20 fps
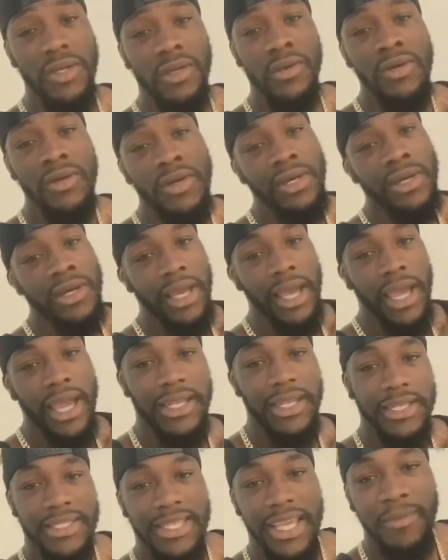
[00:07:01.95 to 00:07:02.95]
the win.
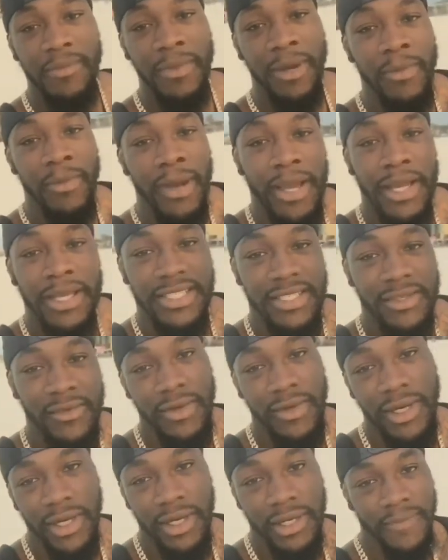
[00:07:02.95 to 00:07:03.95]
So Tyson
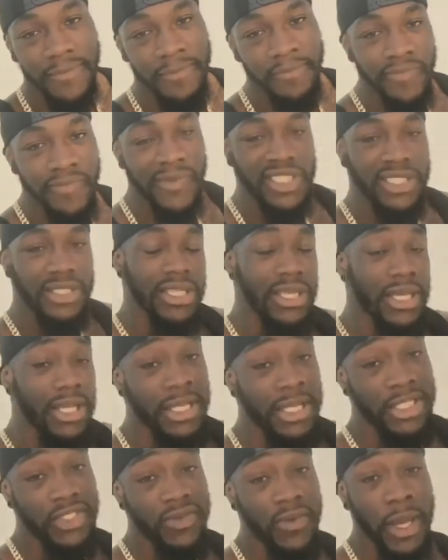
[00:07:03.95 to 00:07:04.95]
Fury, in a lot of people's
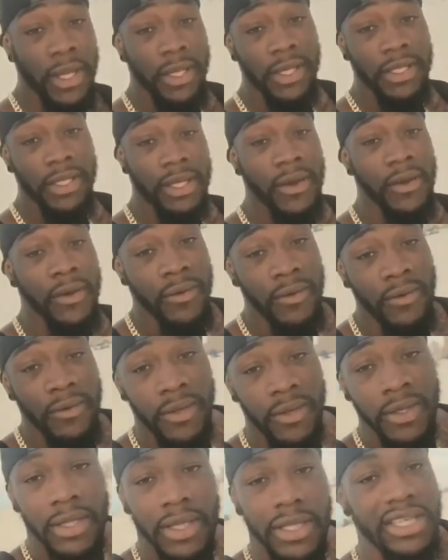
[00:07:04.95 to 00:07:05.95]
eyes, is not a
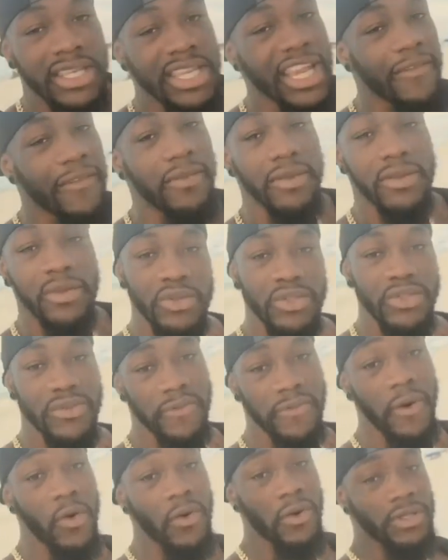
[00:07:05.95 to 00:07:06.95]
legitimate champion, not just
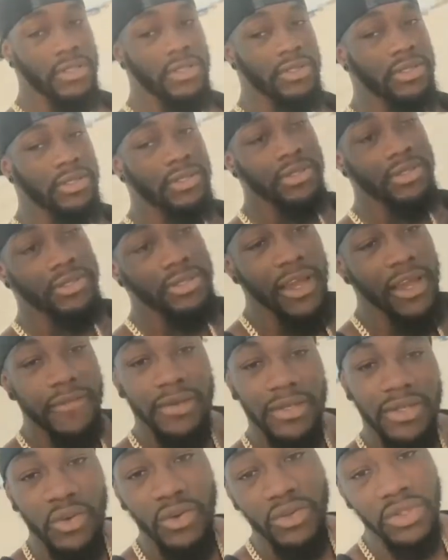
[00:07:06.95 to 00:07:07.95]
outside the
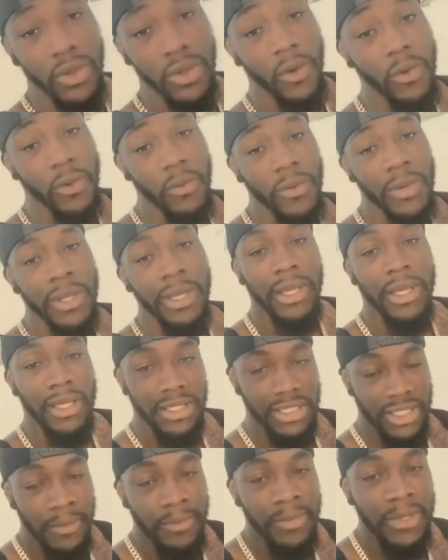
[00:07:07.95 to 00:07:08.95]
Vladimir Klitschko fight,
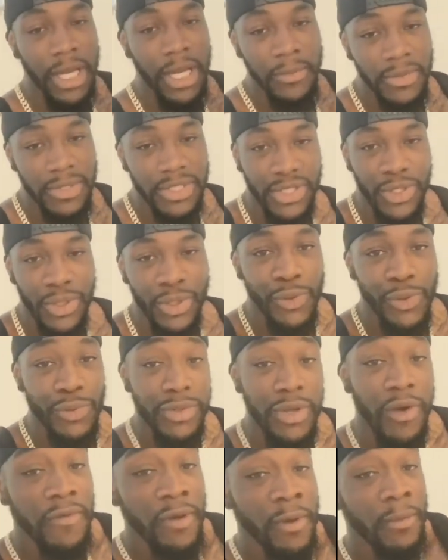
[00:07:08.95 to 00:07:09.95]
which had him
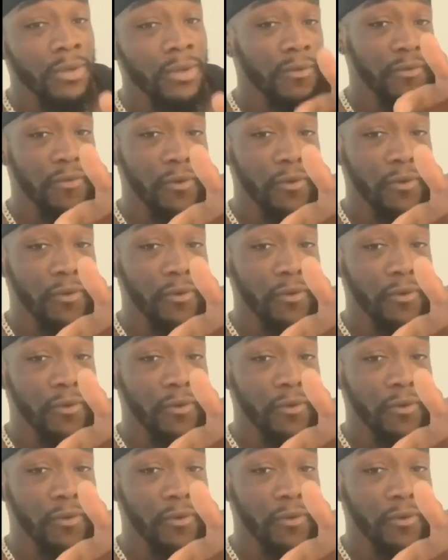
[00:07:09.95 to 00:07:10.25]
winning 3 to 4